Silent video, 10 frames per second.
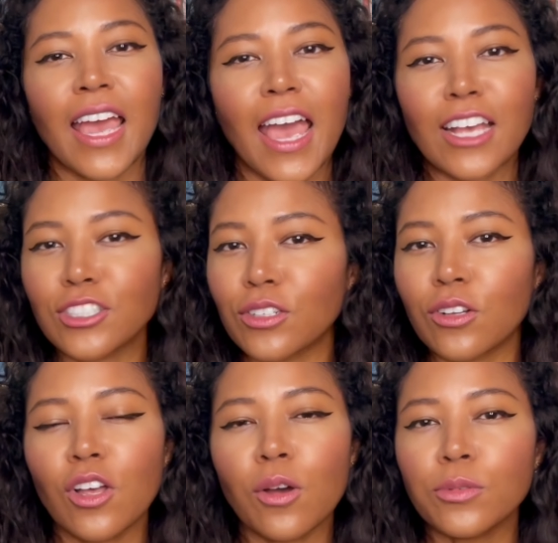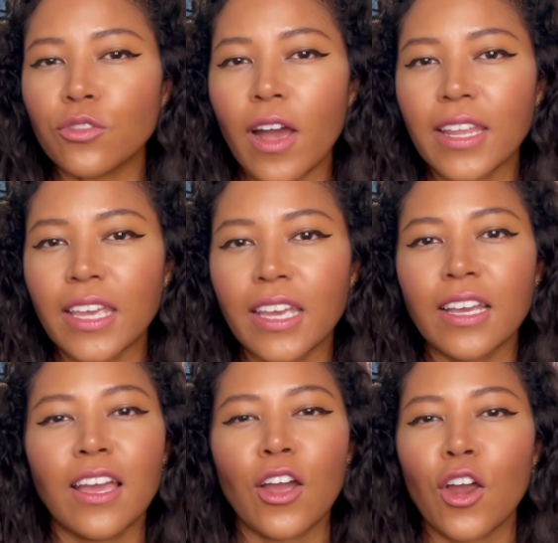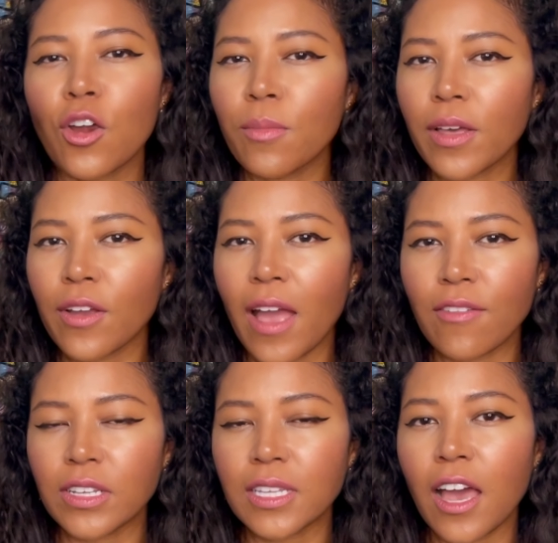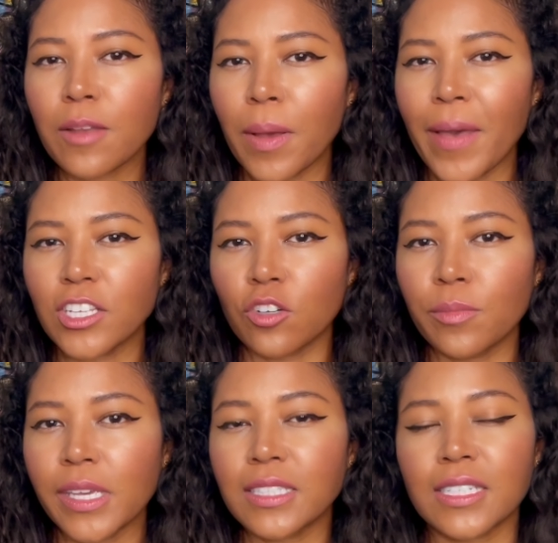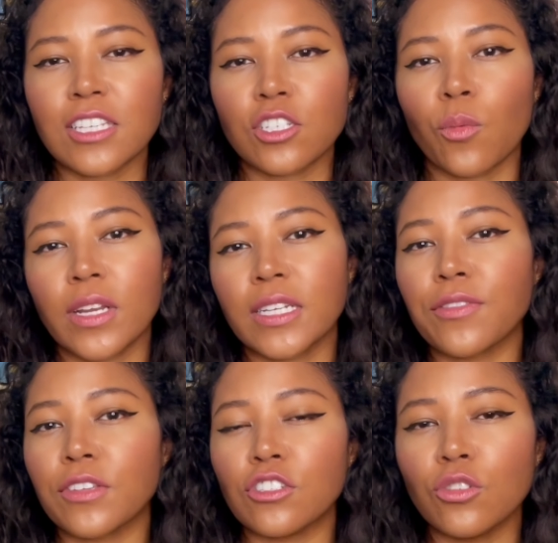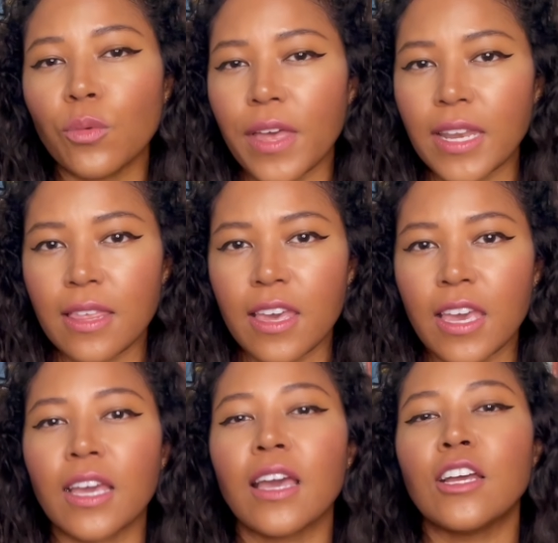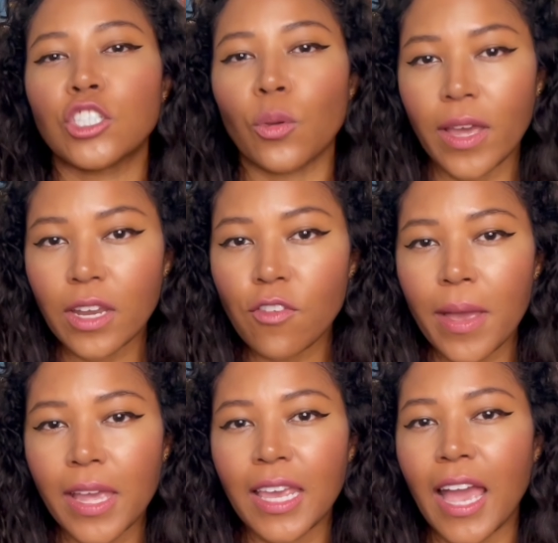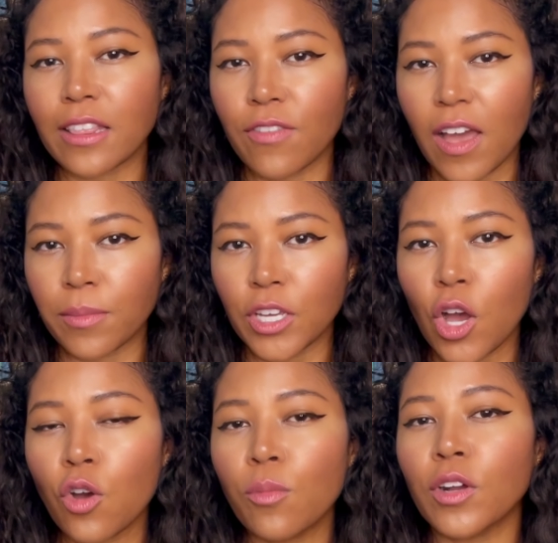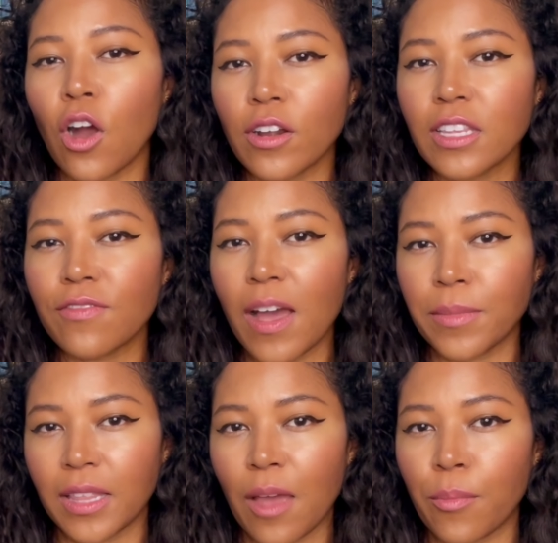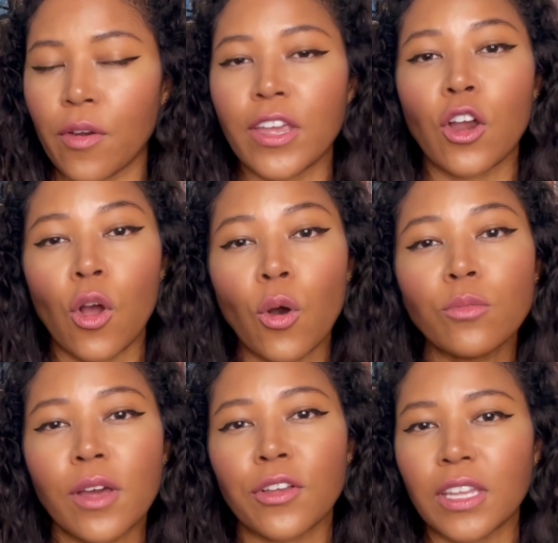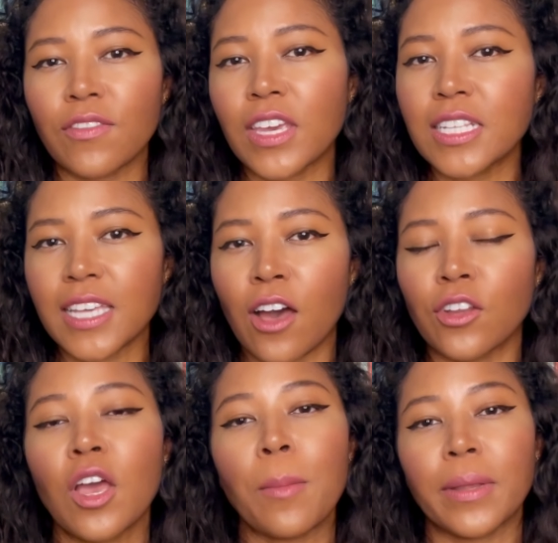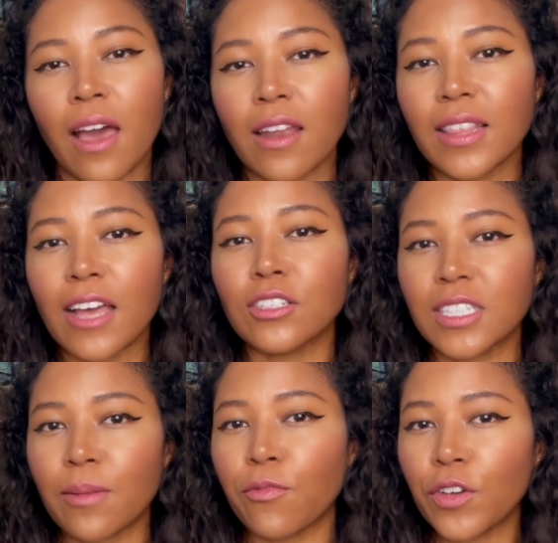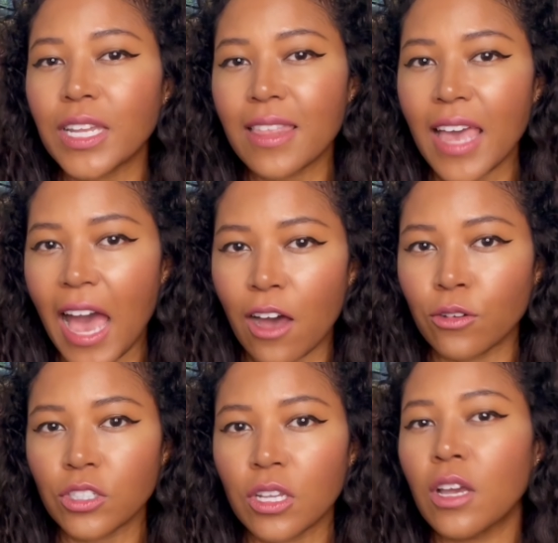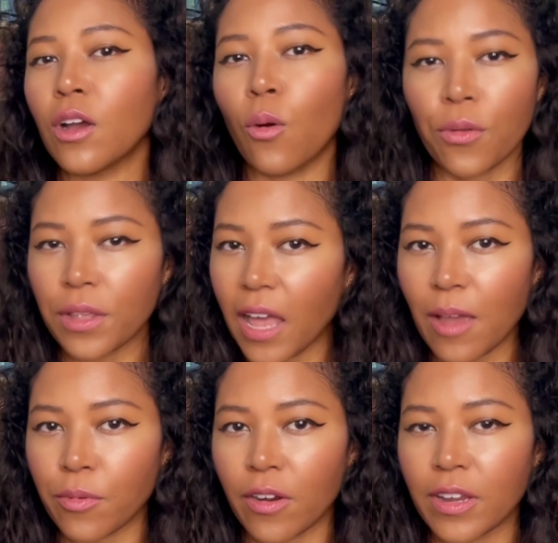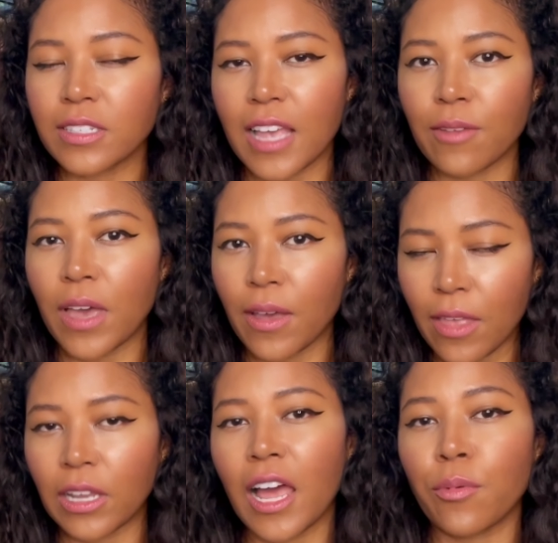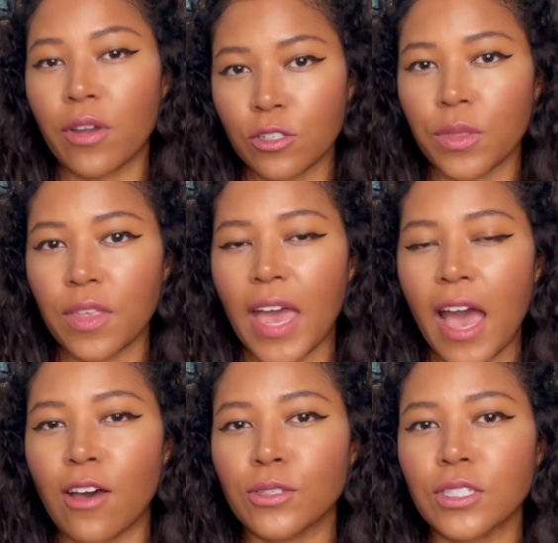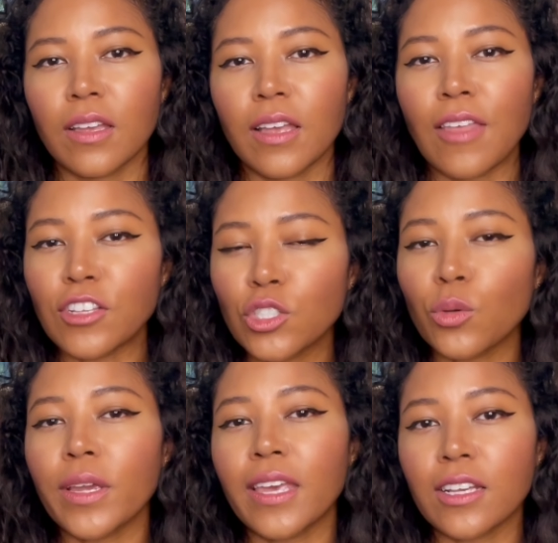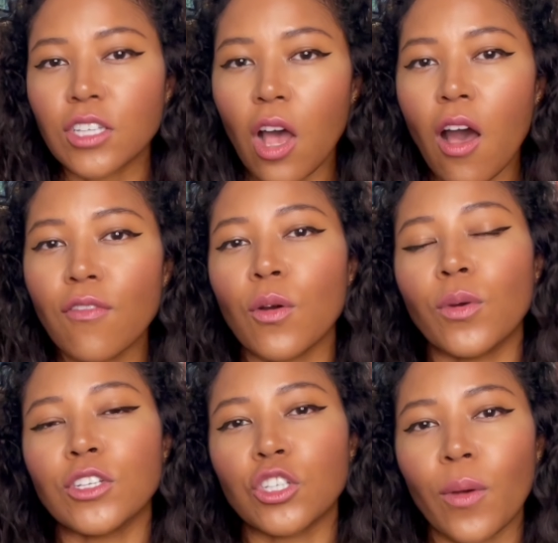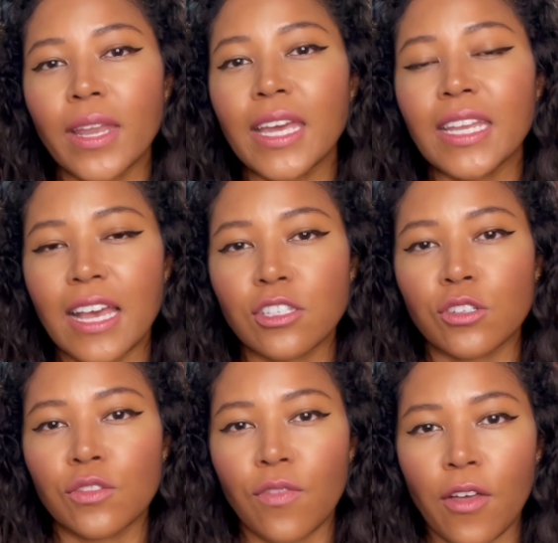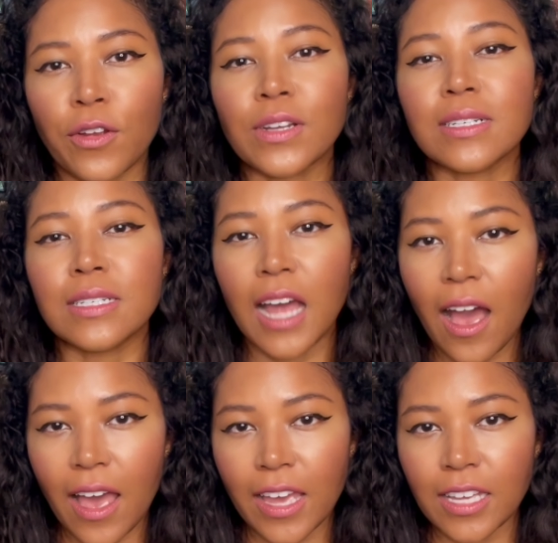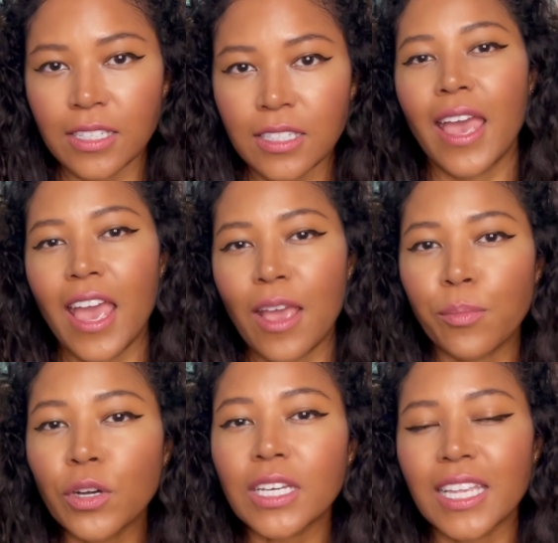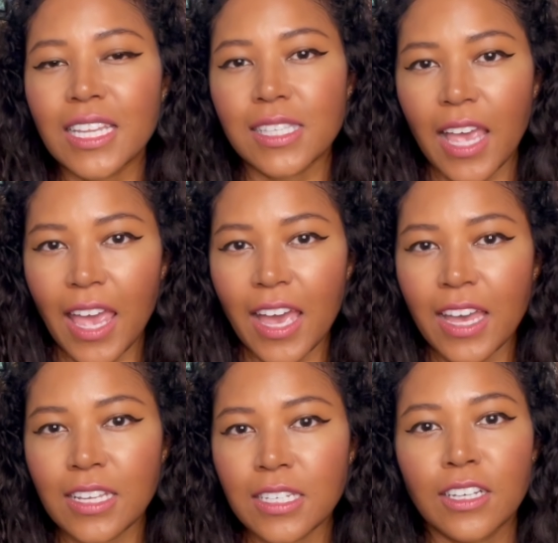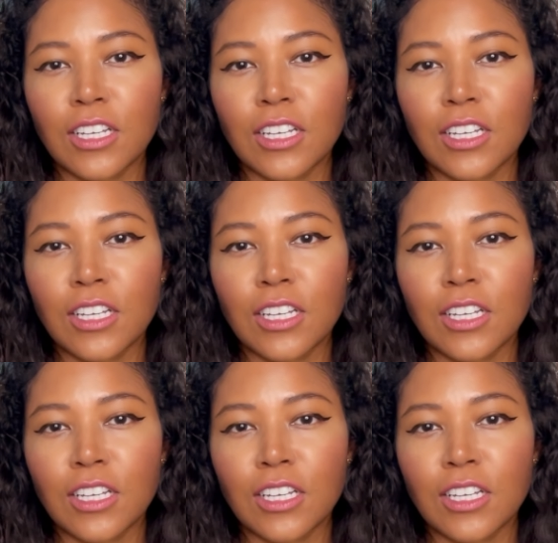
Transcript: Esther globetrotting, her mother having died by magical means, and Esther wanting nothing to do with anything. Joanna remaining at the family home, guarding the family library, her own mother living in town, but not allowed to step foot in the house or the library, because the library is within the house. And the story kicks off when Joanna and Esther's father dies, a book in his hand.